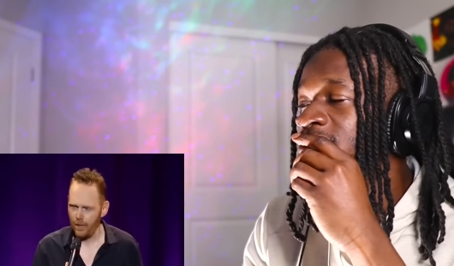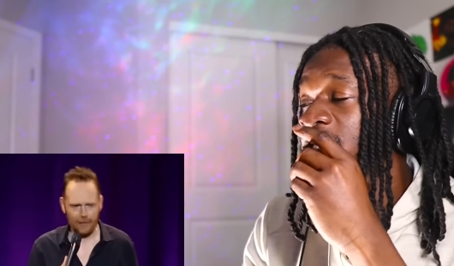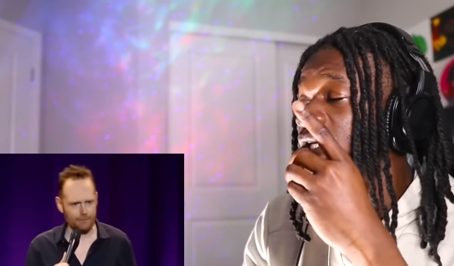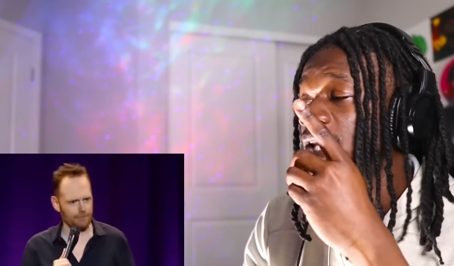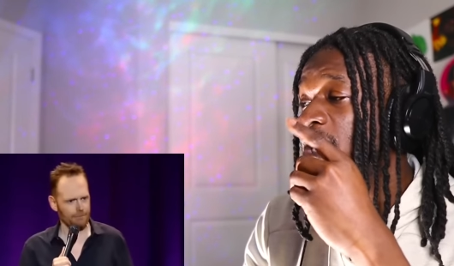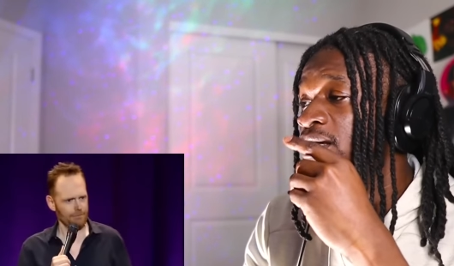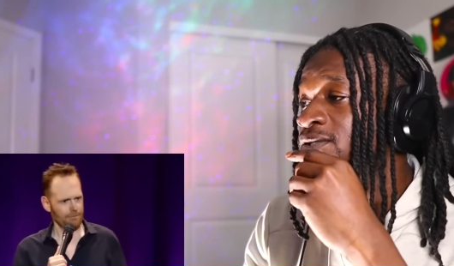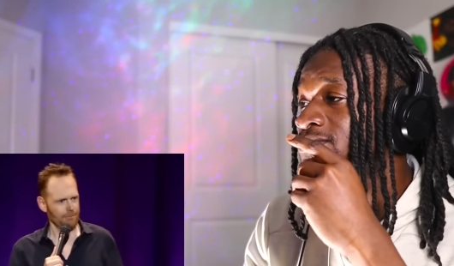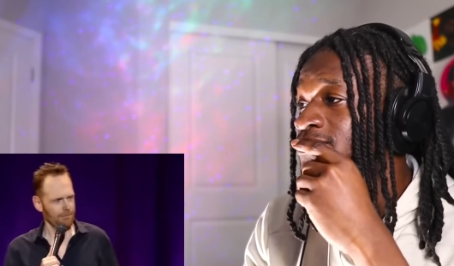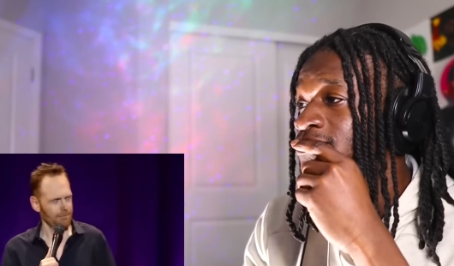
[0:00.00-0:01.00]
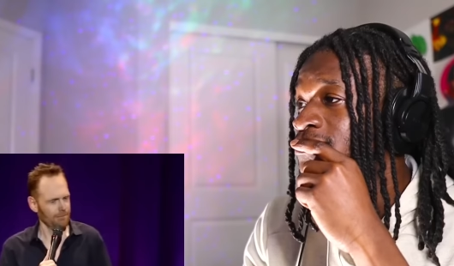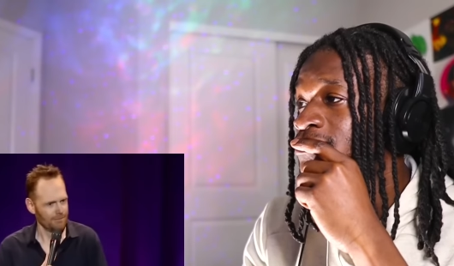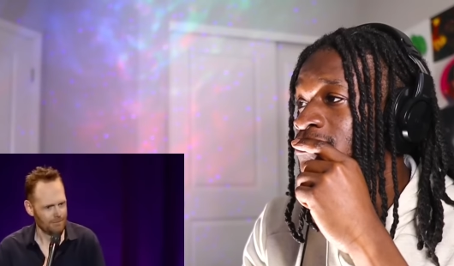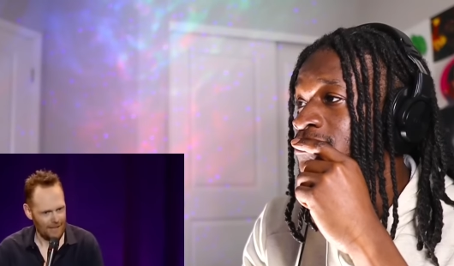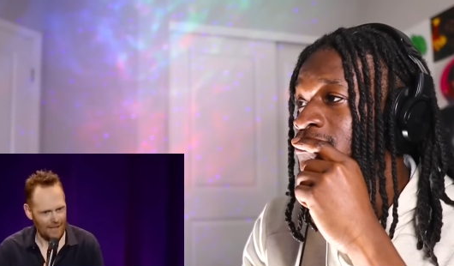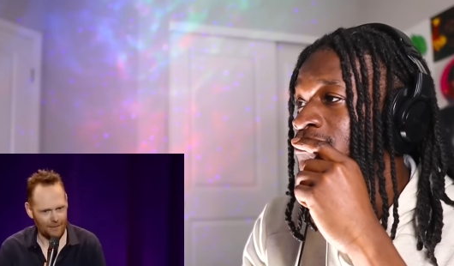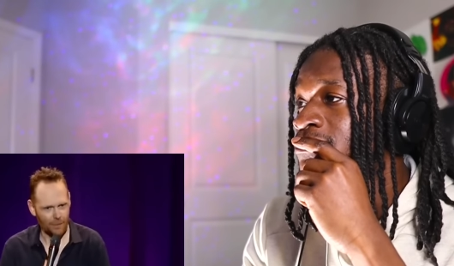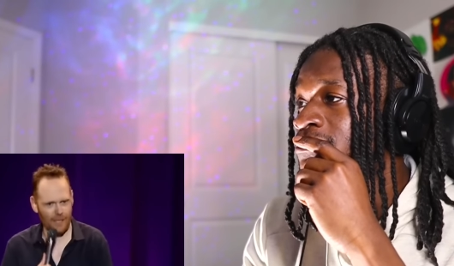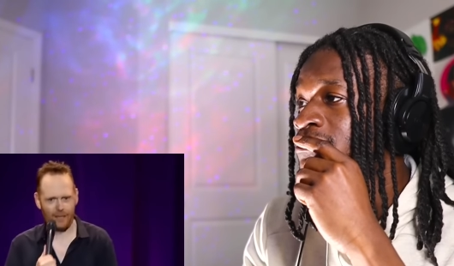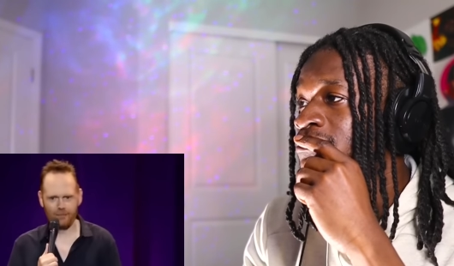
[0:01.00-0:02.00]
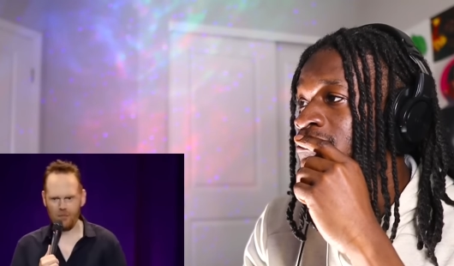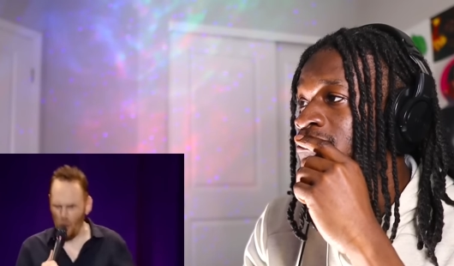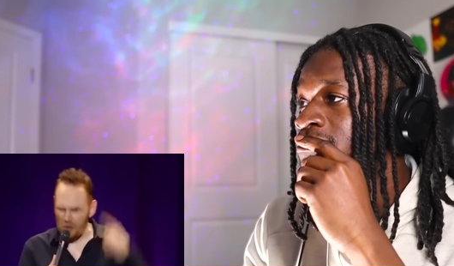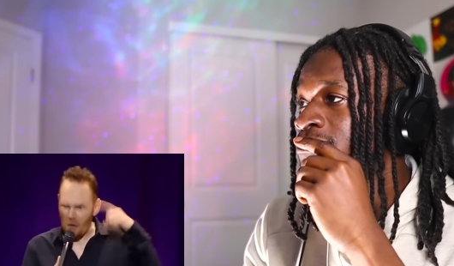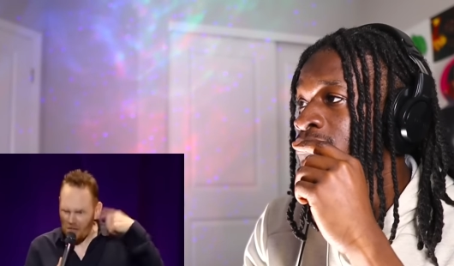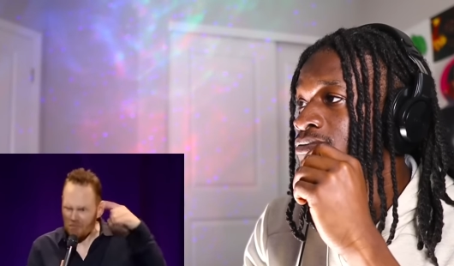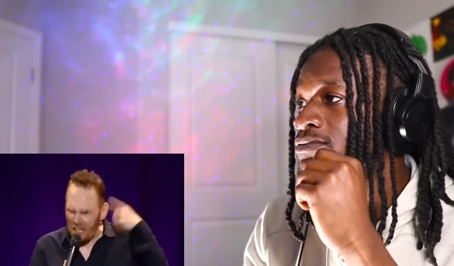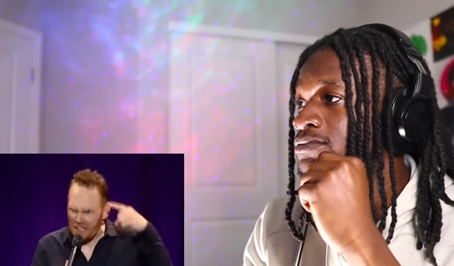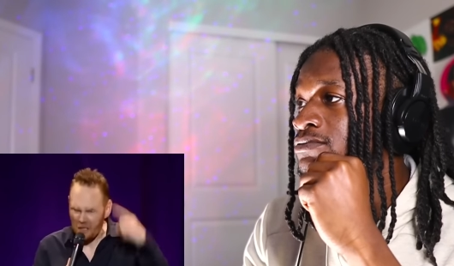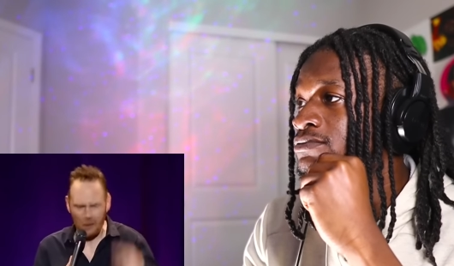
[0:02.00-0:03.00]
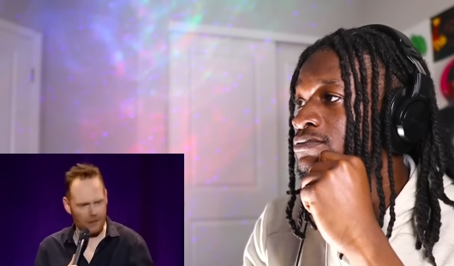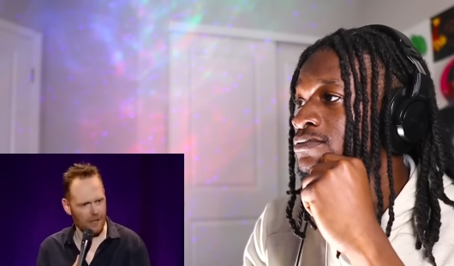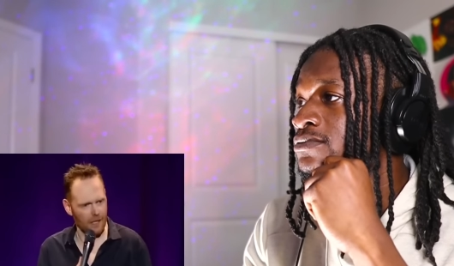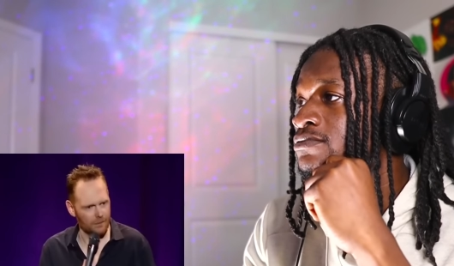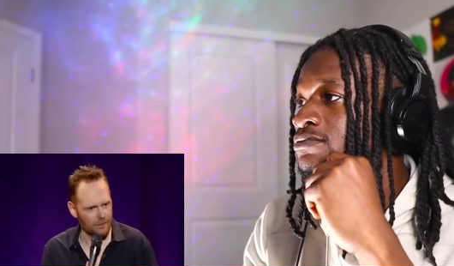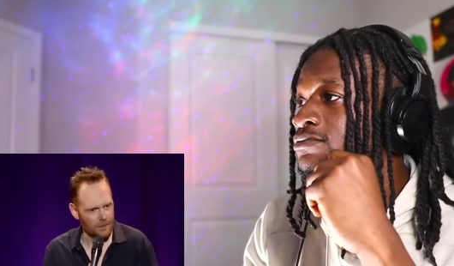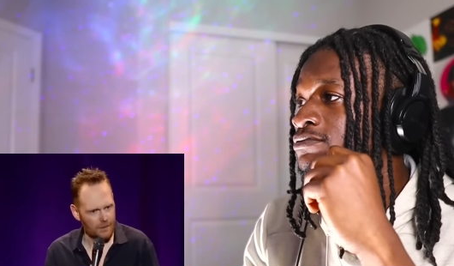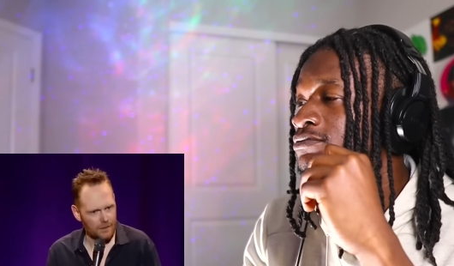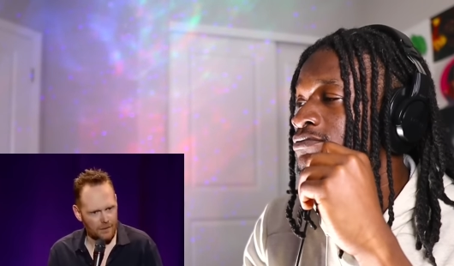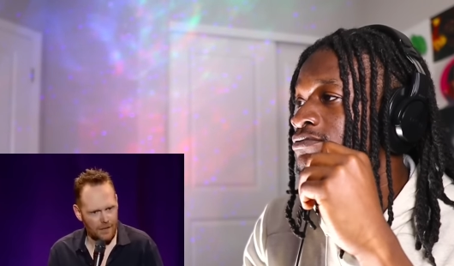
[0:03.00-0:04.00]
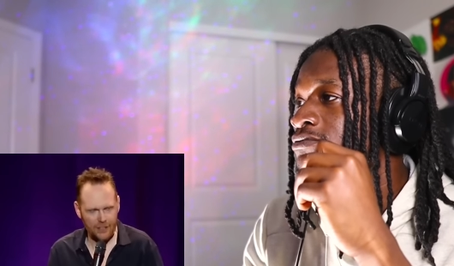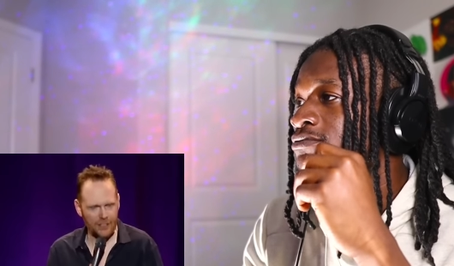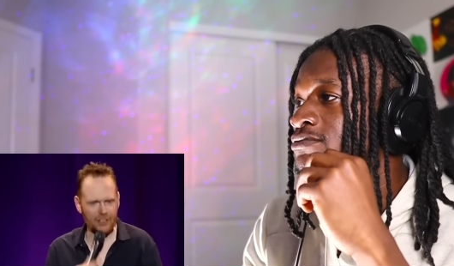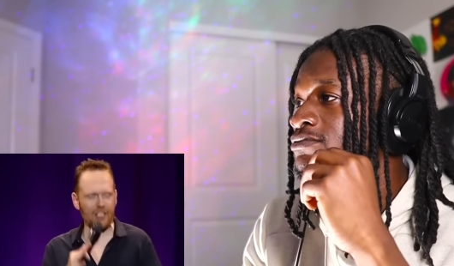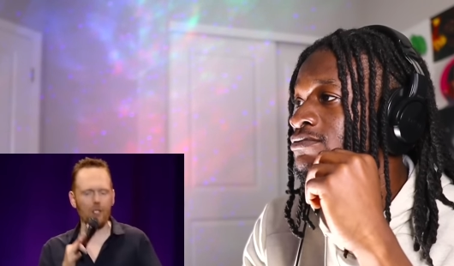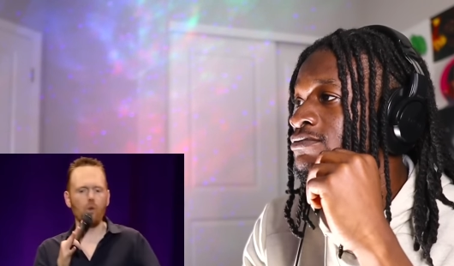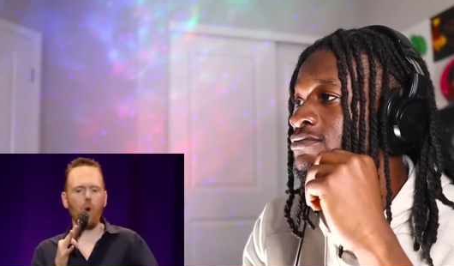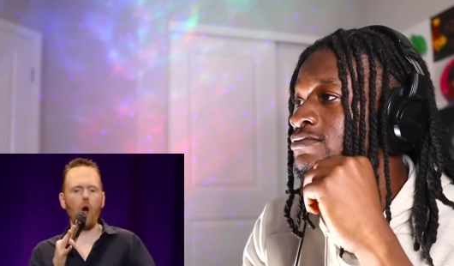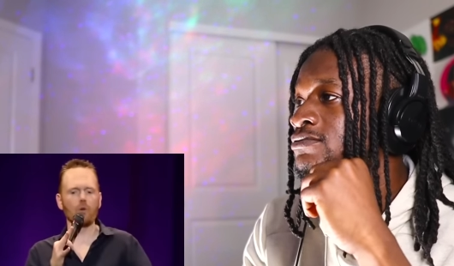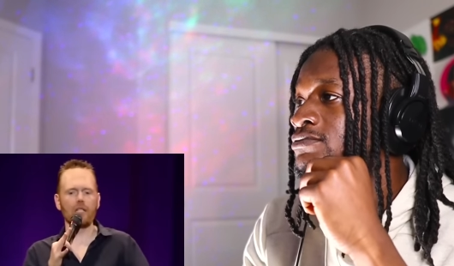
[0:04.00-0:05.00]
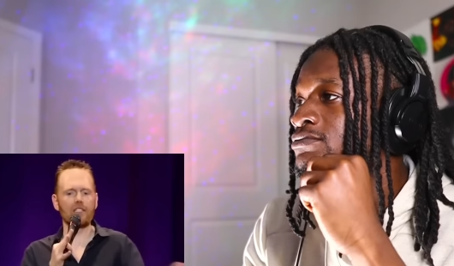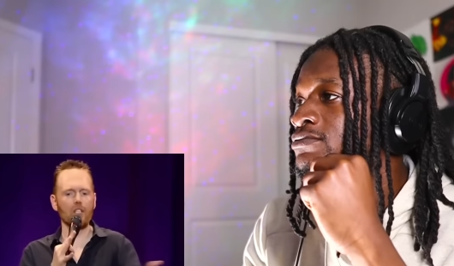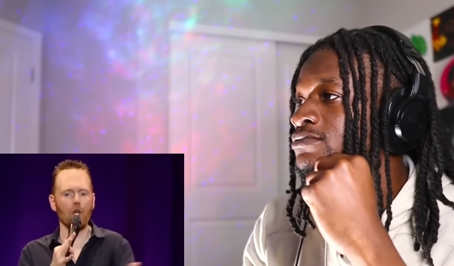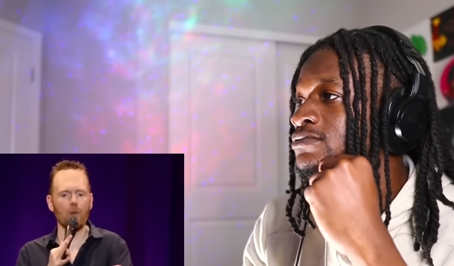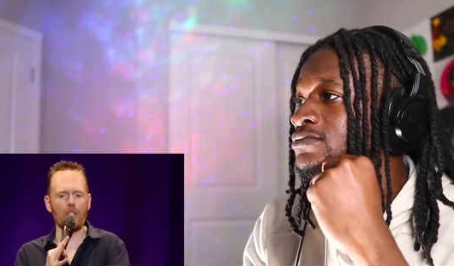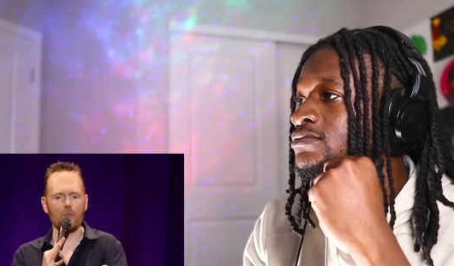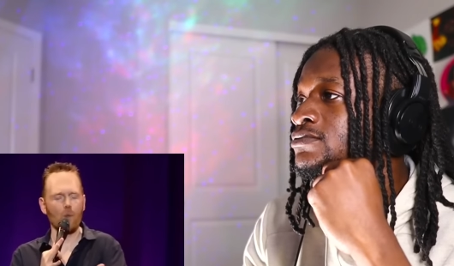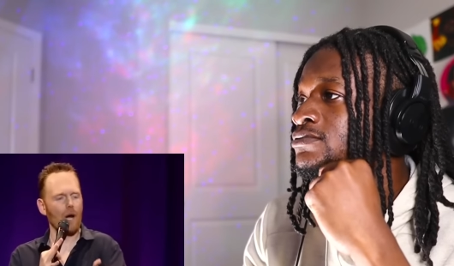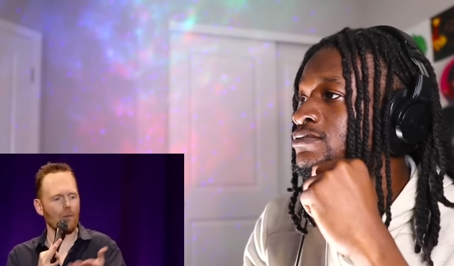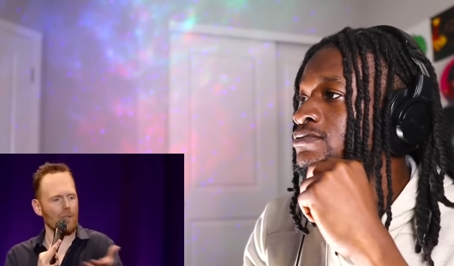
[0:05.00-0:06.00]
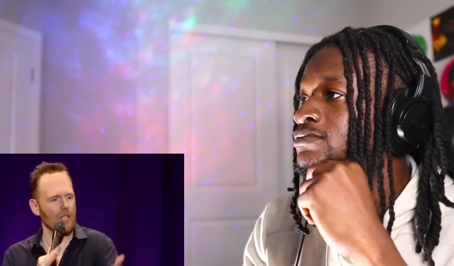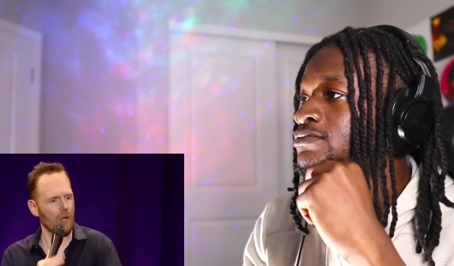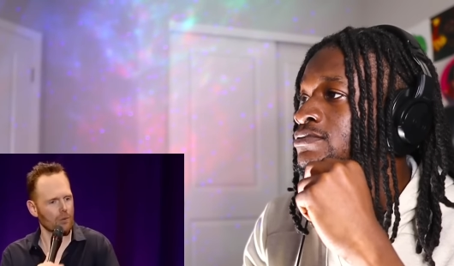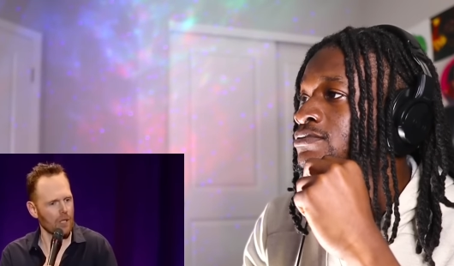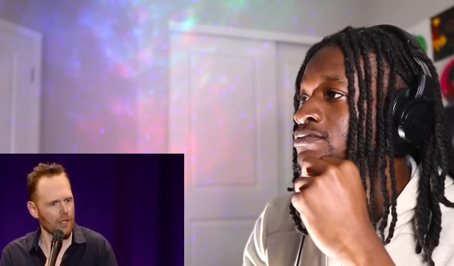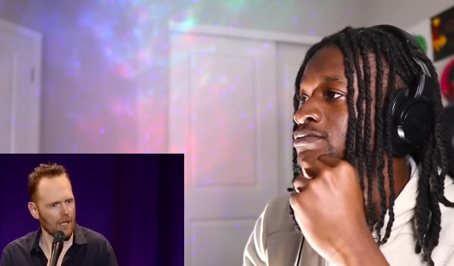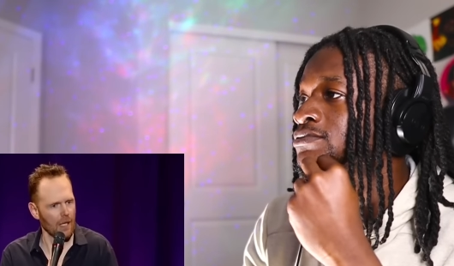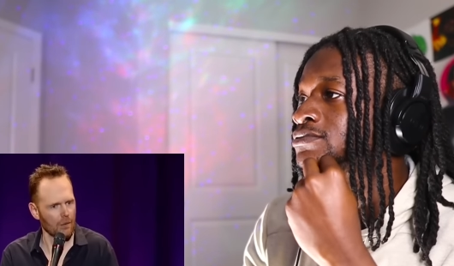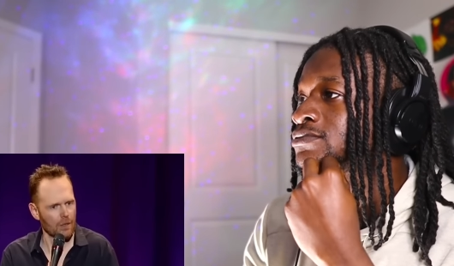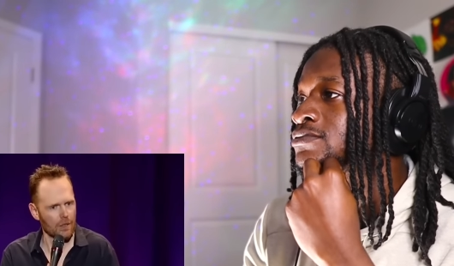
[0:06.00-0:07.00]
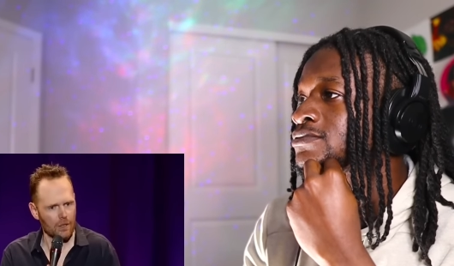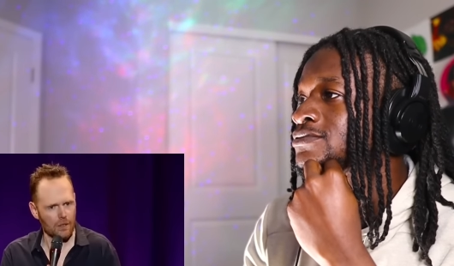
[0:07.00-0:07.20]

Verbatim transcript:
Speaker 1: Right? You're lying. Yeah, we are. Do it, do it, fuck it, do it, you know? It's just that you won't. That's the only reason why we don't, you know?